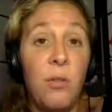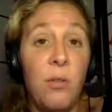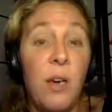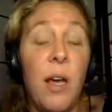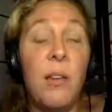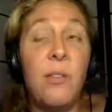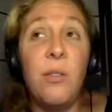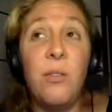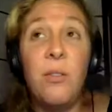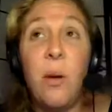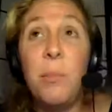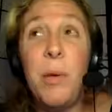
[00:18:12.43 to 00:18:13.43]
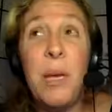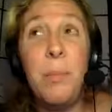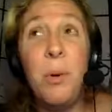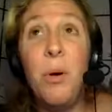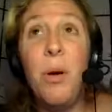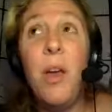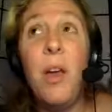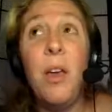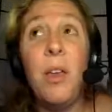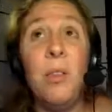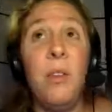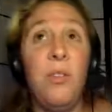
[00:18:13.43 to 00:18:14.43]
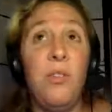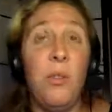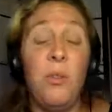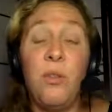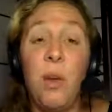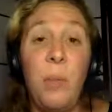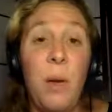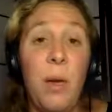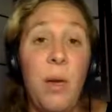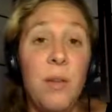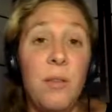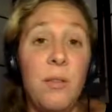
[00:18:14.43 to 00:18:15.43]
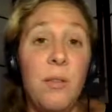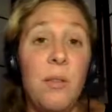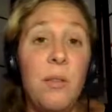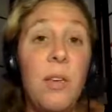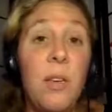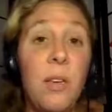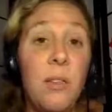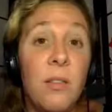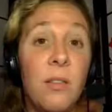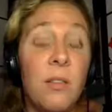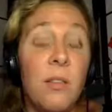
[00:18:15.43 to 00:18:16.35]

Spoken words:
Okay, so some people this shows up as yeast,